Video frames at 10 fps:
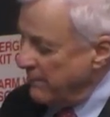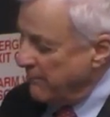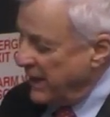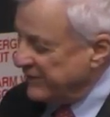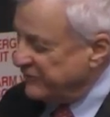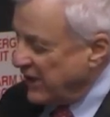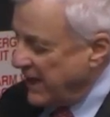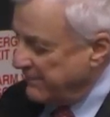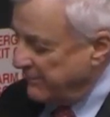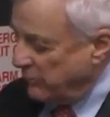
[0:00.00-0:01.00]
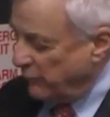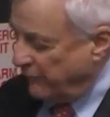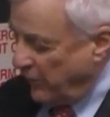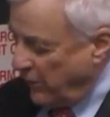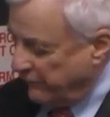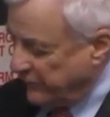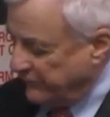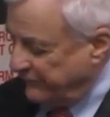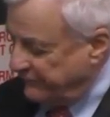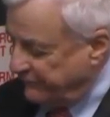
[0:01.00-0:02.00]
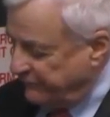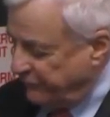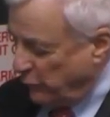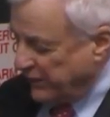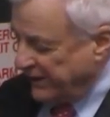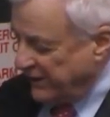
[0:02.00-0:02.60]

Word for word: My job over 40